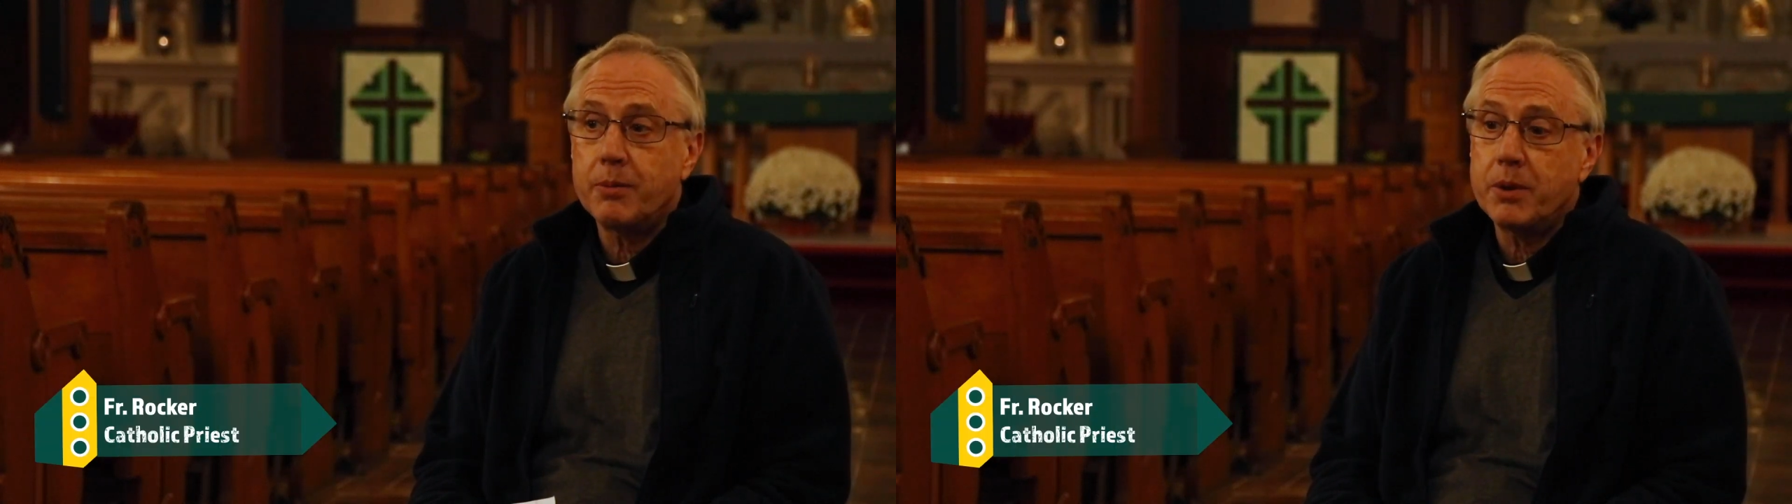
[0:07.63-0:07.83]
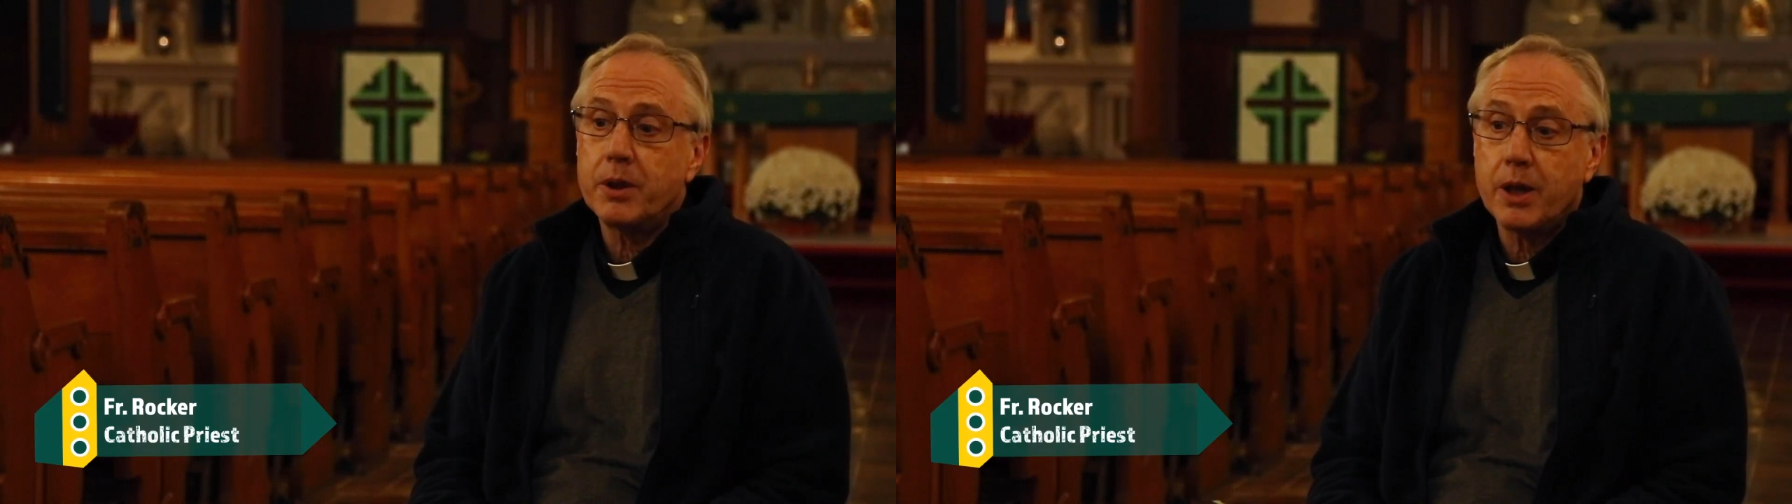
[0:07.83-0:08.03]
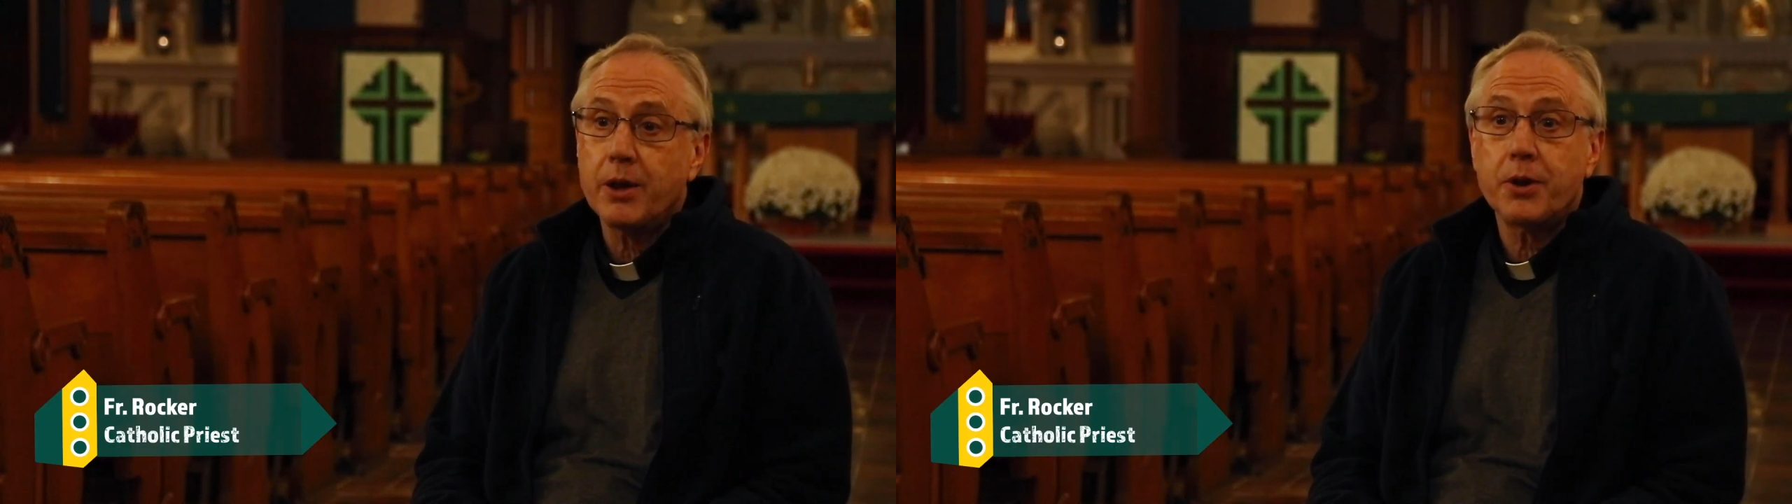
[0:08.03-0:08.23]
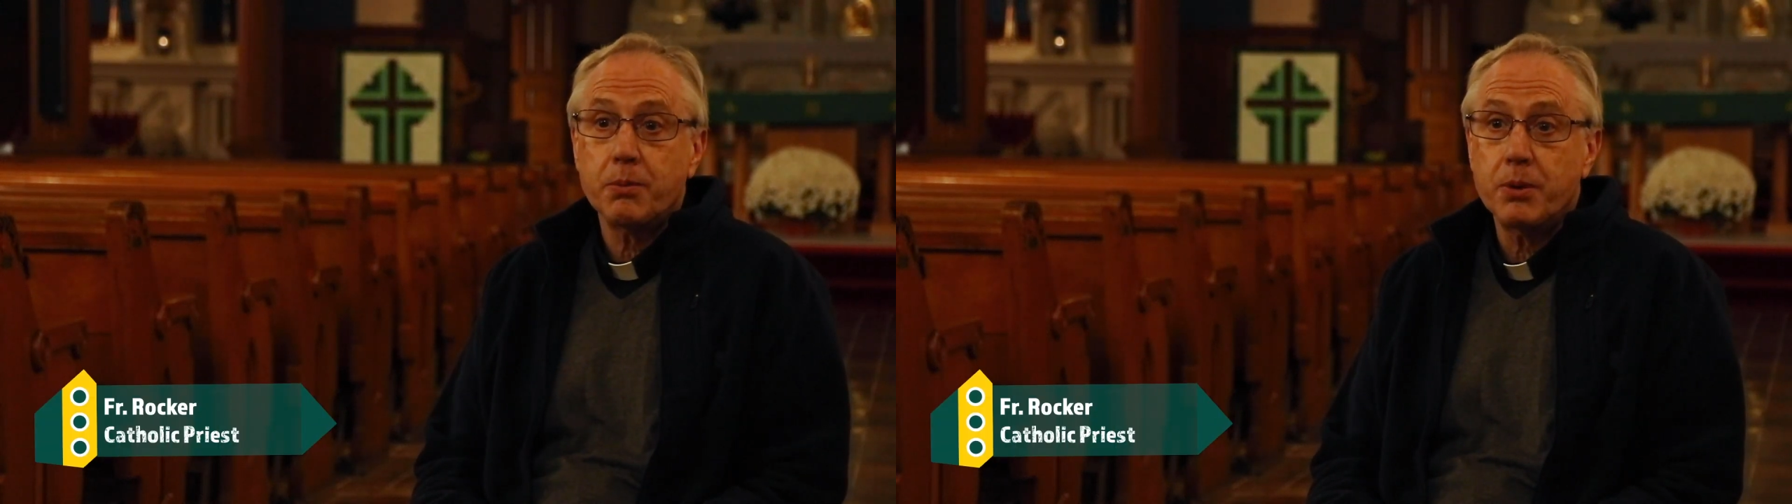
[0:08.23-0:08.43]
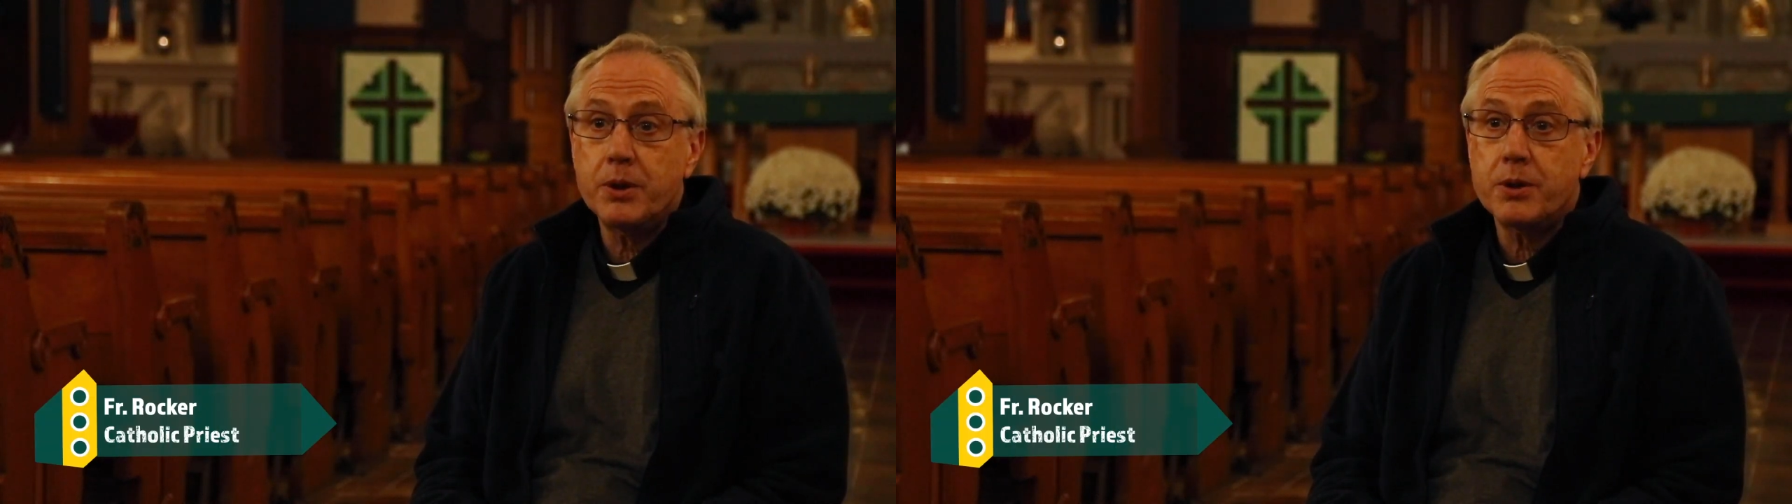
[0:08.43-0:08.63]
I'm the
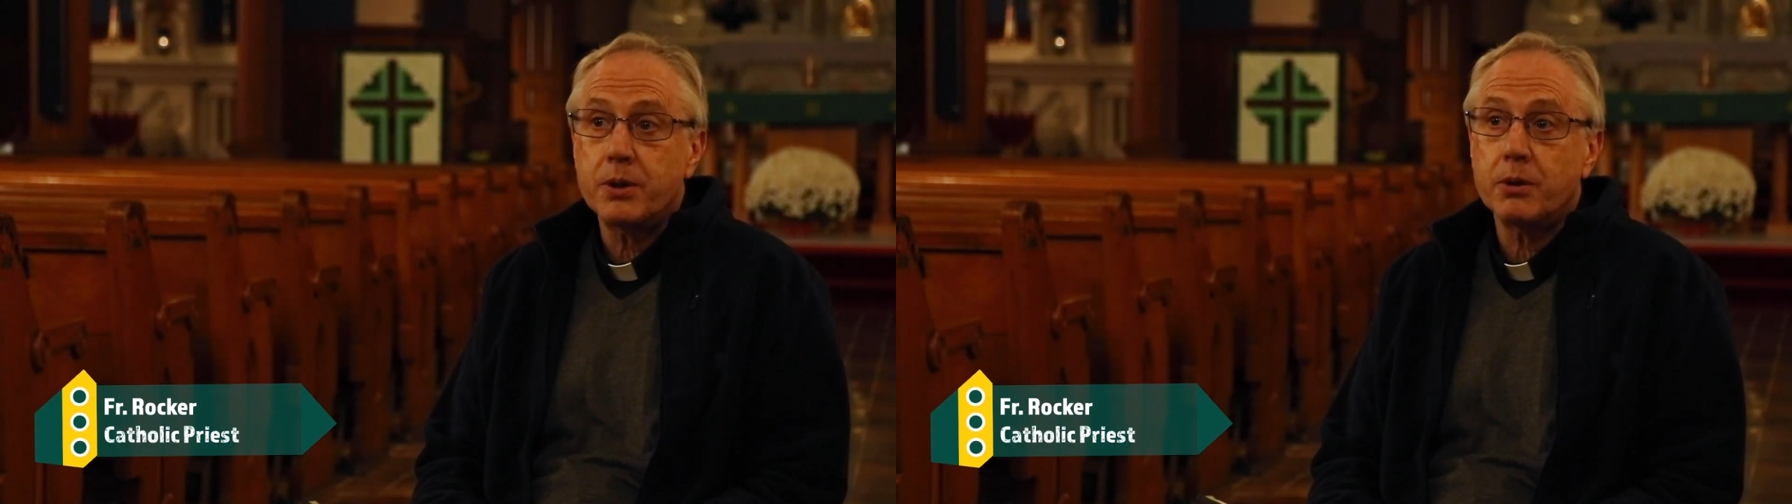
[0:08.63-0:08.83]
Catholic priest